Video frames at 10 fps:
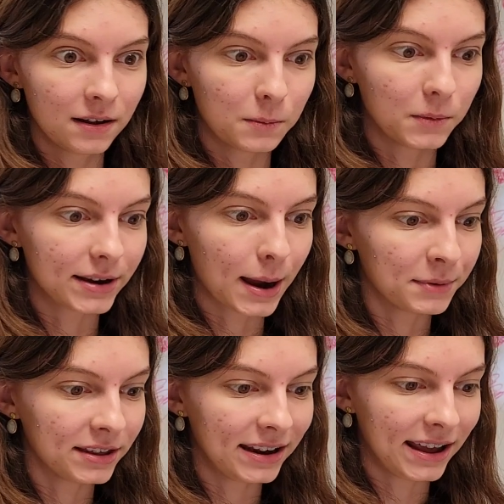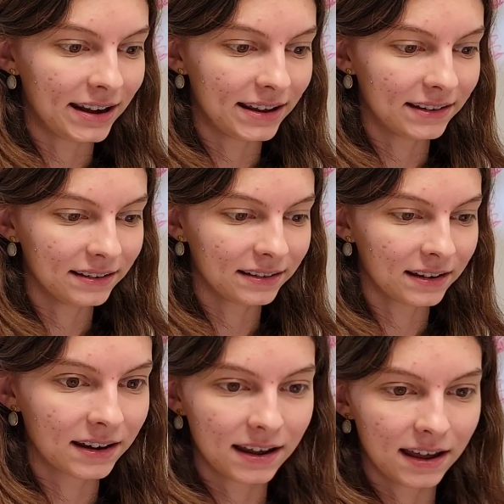what time of the day it is.
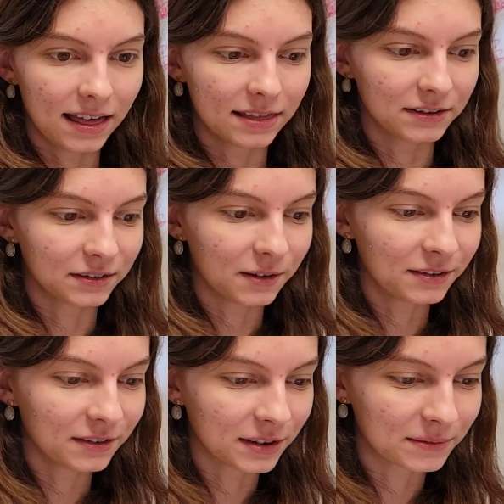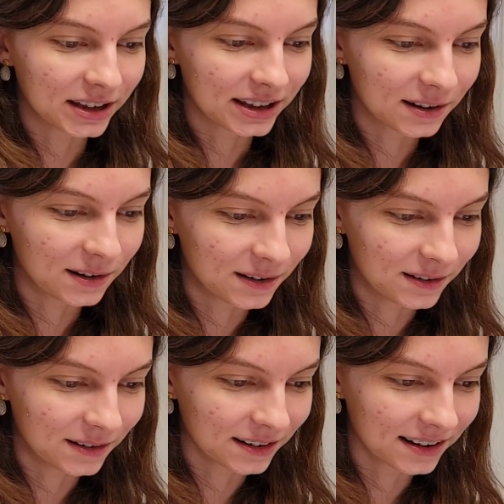And there's also something
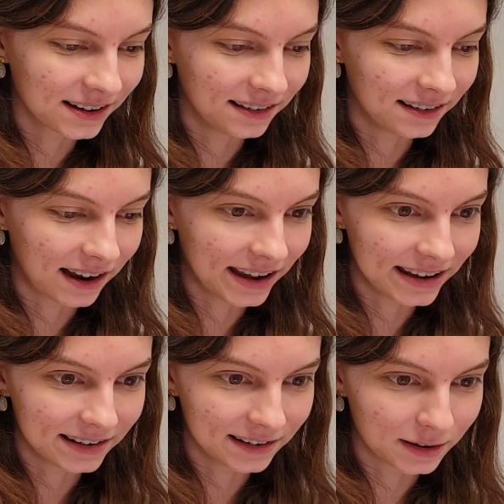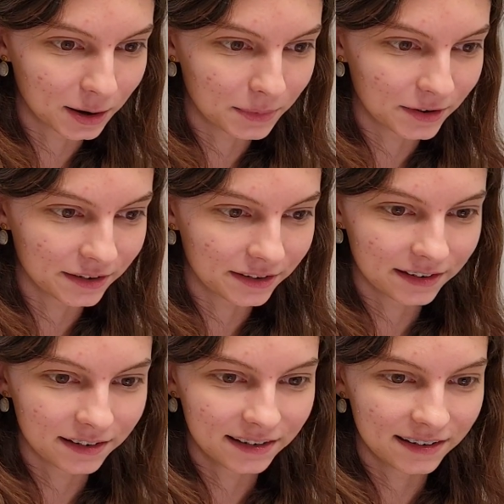called
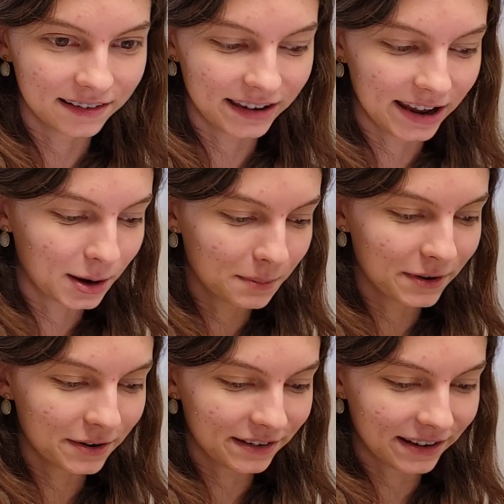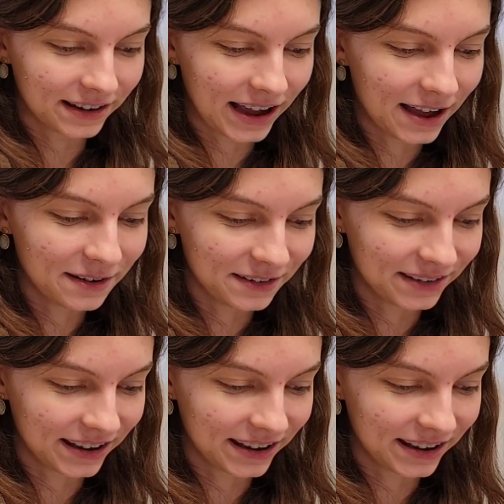Zeitgebers. Zeitgebers? How do you say